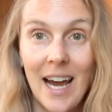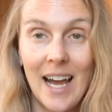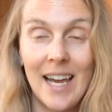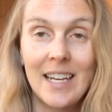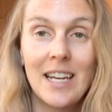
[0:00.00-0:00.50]

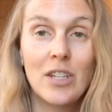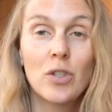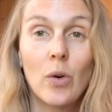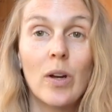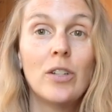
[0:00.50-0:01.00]
diet
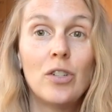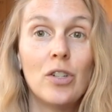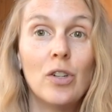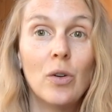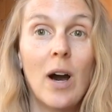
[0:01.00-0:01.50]
is going
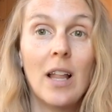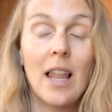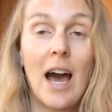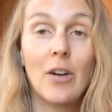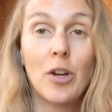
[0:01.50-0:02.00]
to
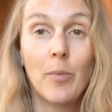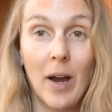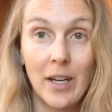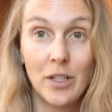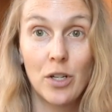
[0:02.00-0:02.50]
allow your
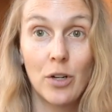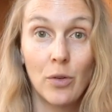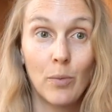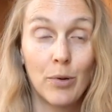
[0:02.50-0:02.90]
body to